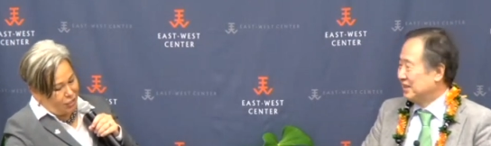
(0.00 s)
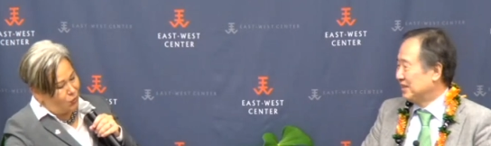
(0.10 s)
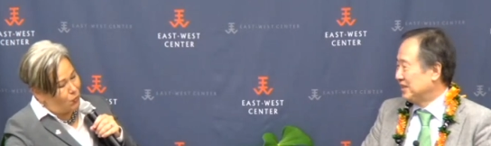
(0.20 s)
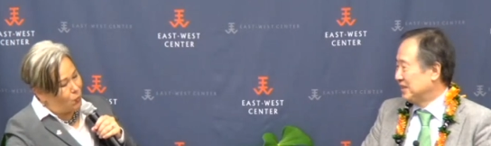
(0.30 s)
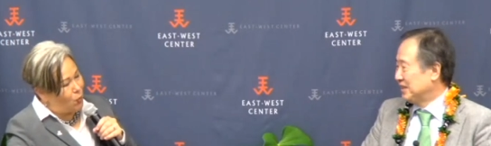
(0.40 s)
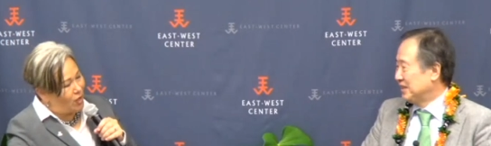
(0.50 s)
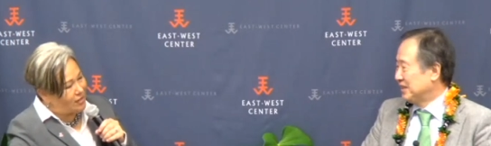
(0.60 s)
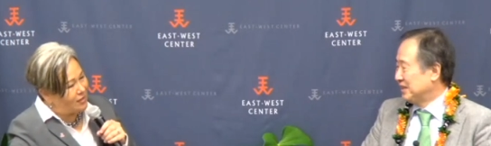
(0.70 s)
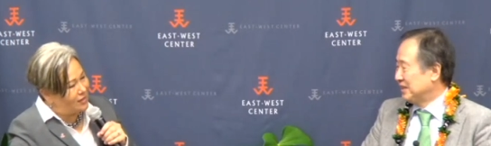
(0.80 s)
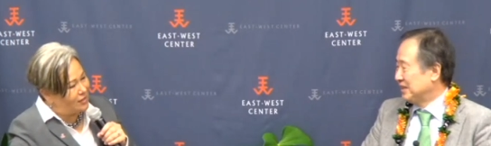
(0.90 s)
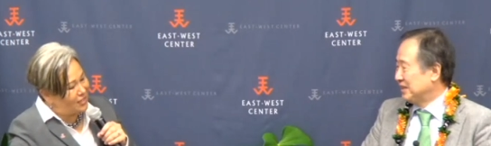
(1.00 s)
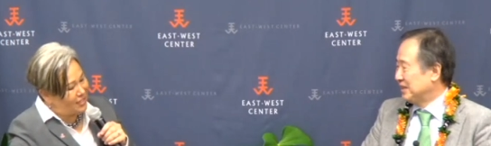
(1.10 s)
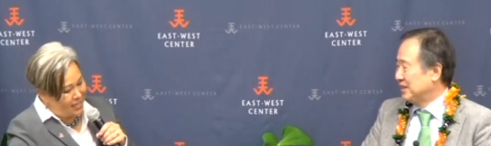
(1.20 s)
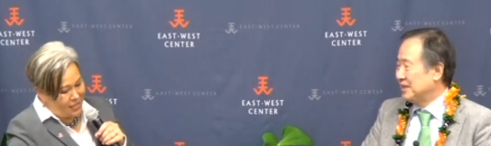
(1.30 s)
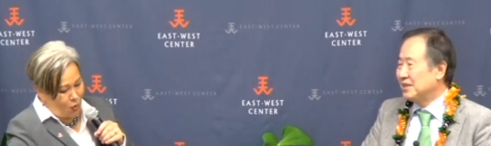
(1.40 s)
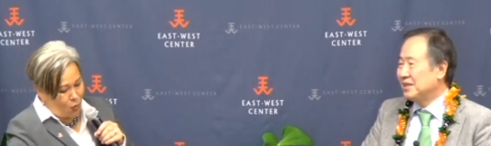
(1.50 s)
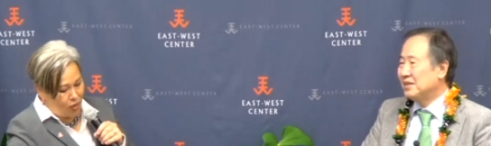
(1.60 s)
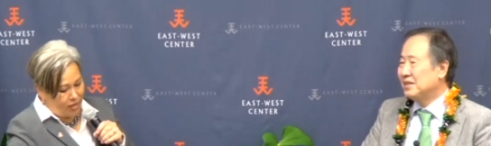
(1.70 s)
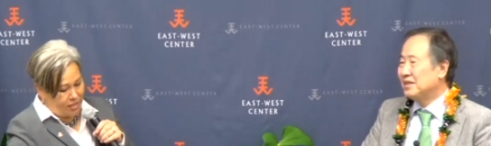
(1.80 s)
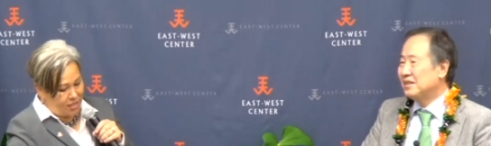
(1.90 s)
Speaker 1: You know, what can
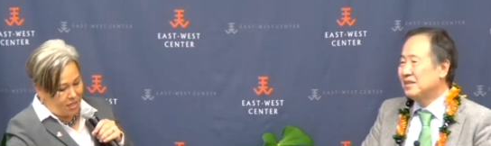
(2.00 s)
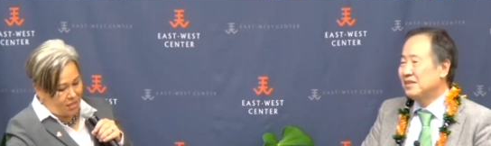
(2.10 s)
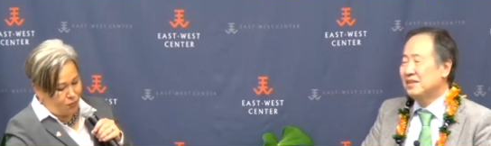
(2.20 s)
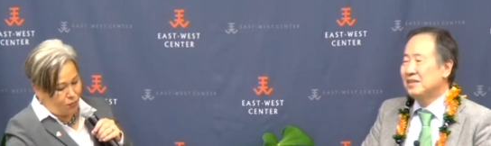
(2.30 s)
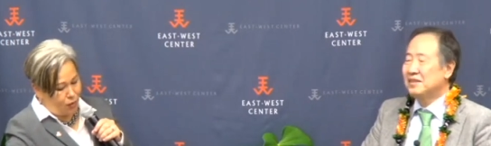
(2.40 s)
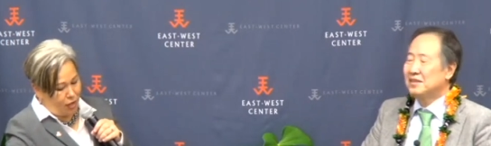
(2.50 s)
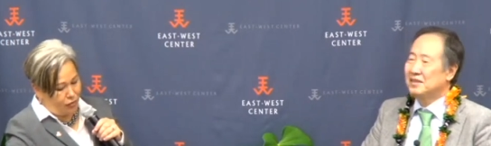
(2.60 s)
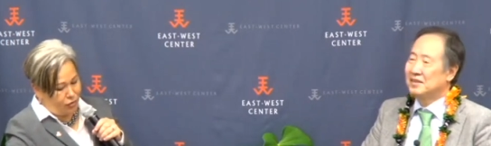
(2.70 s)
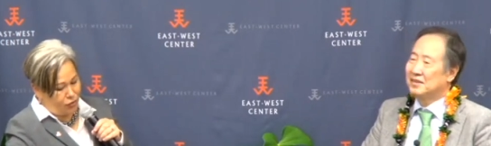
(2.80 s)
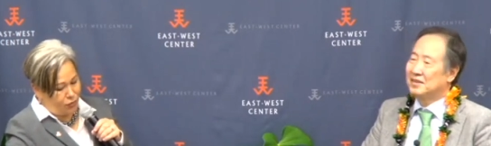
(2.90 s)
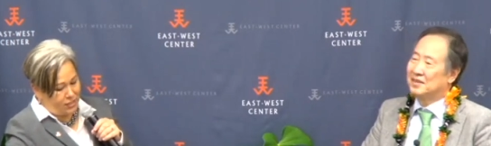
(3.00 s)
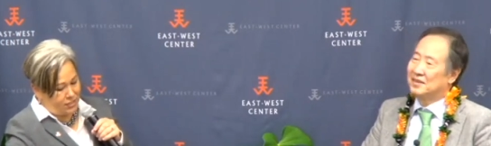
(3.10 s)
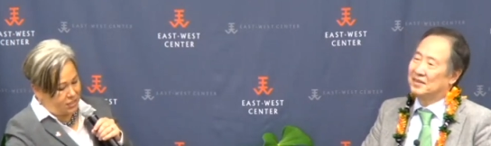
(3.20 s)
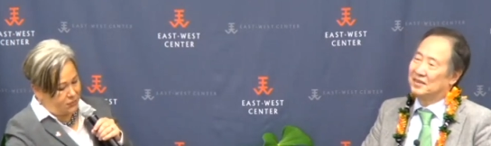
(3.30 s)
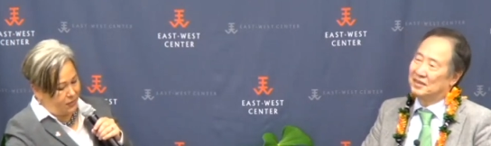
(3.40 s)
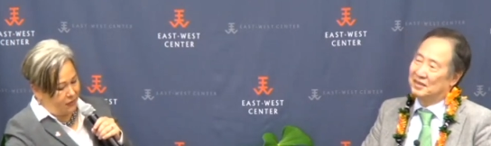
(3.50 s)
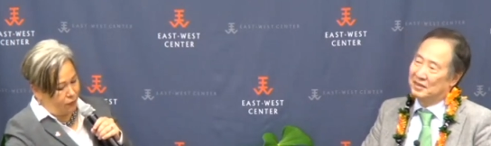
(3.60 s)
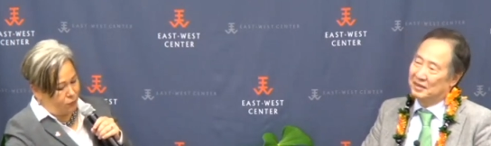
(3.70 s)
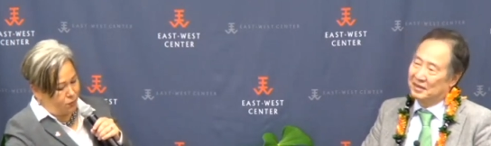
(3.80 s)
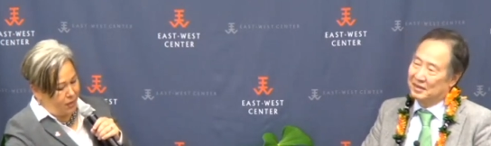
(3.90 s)
Hawaii and the broader US
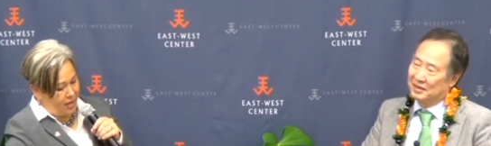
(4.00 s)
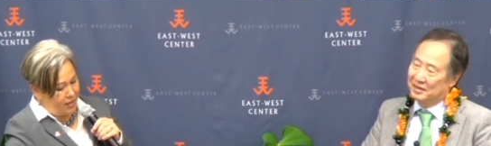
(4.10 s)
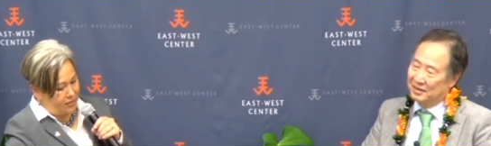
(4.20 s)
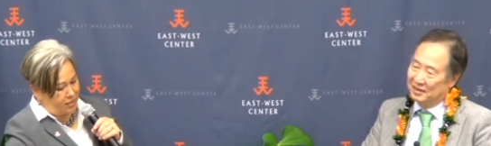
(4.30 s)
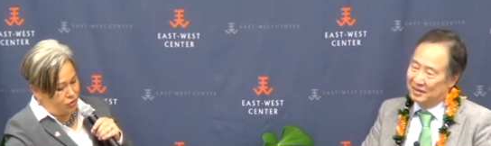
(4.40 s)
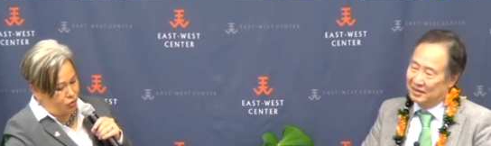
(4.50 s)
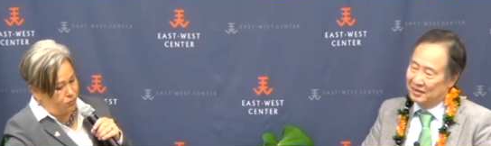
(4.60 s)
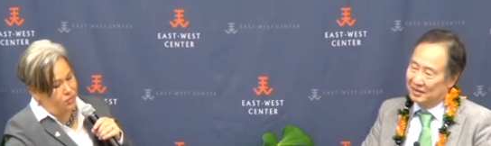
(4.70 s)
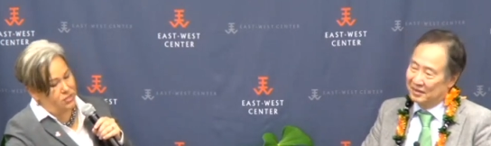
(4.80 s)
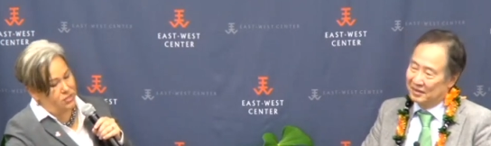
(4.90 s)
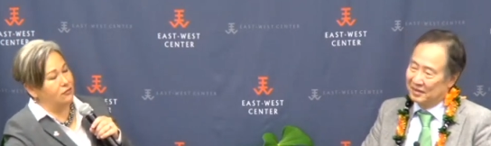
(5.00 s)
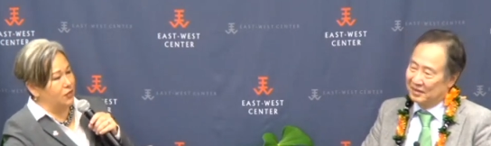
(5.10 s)
expect from Japan in terms of,